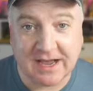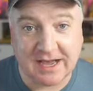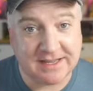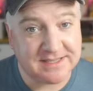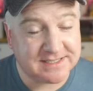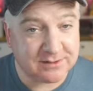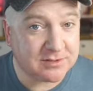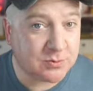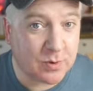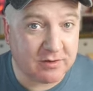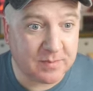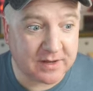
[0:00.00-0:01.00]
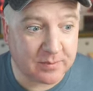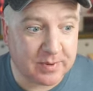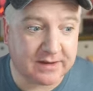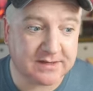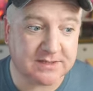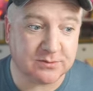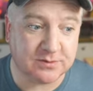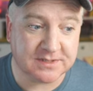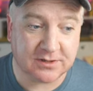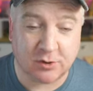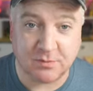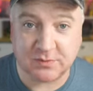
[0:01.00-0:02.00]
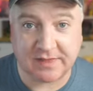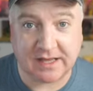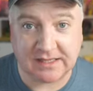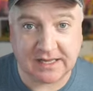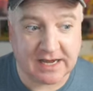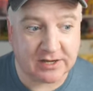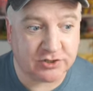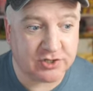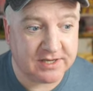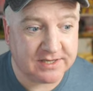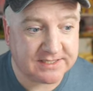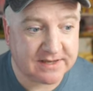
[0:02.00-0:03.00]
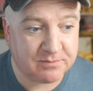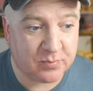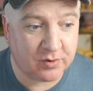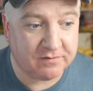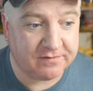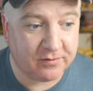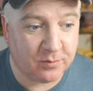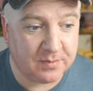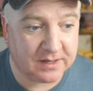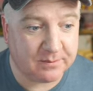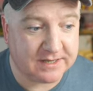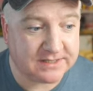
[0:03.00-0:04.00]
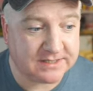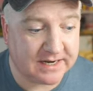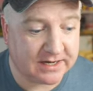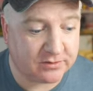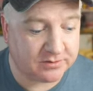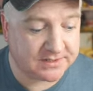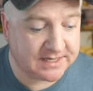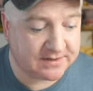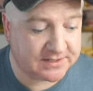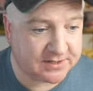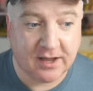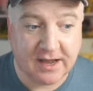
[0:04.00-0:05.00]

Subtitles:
and it's still 12 megapixels, comes with that large 7.4mm diagonal sensor,